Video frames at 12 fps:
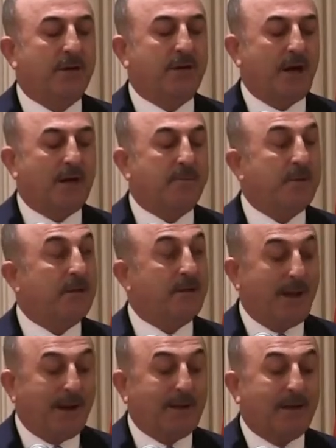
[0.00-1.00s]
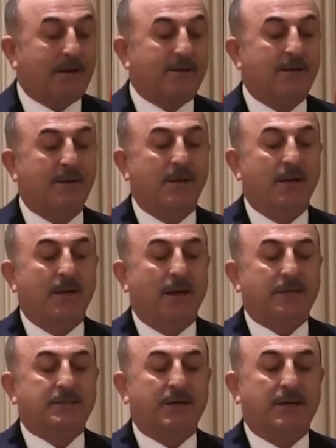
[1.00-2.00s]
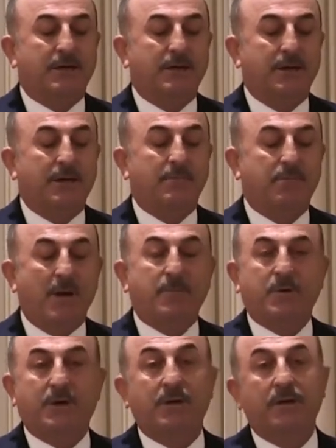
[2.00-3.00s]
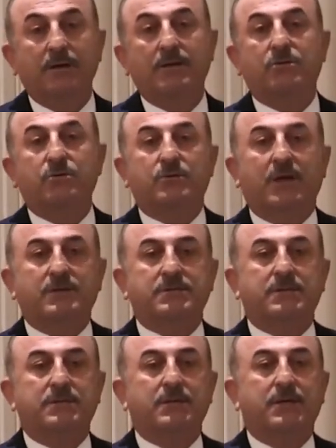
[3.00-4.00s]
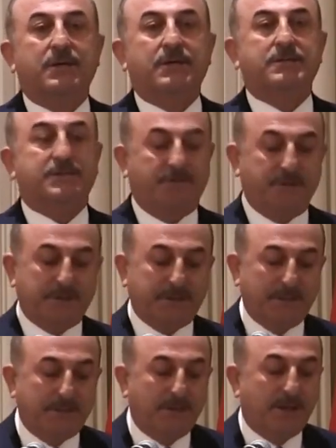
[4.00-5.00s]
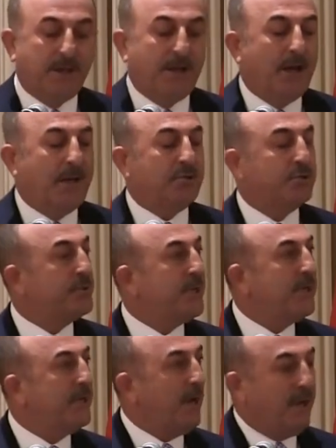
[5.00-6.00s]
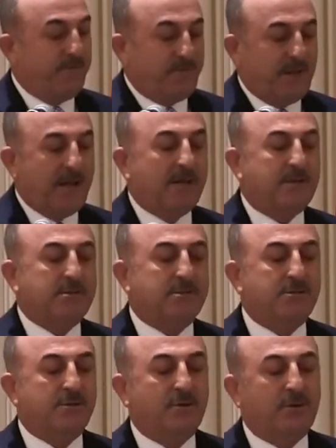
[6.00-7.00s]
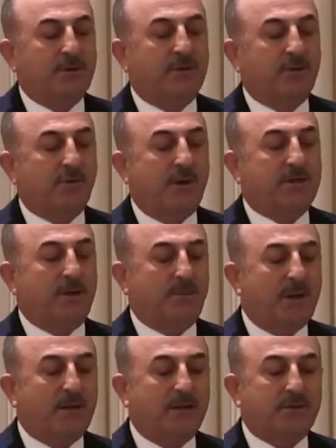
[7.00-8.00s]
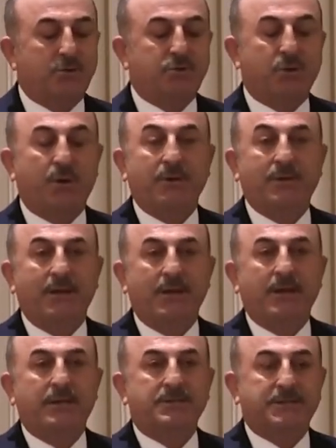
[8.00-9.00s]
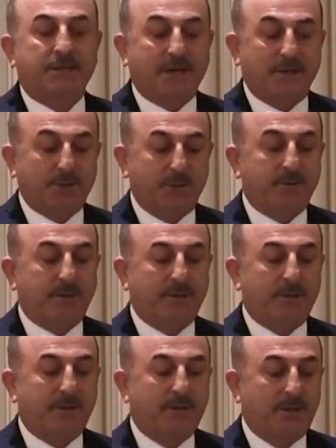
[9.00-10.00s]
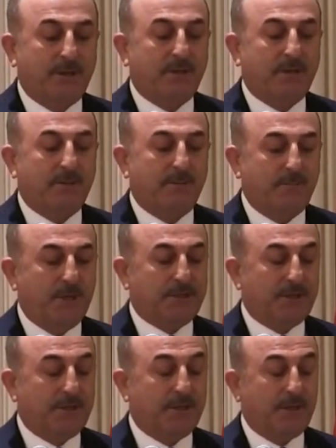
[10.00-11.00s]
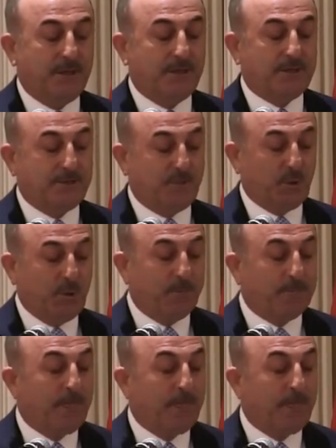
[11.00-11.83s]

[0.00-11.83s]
Caribbean, ECLAC, as a member in 2017, and today I am flying to Guatemala to join SICA Turkey meeting tomorrow.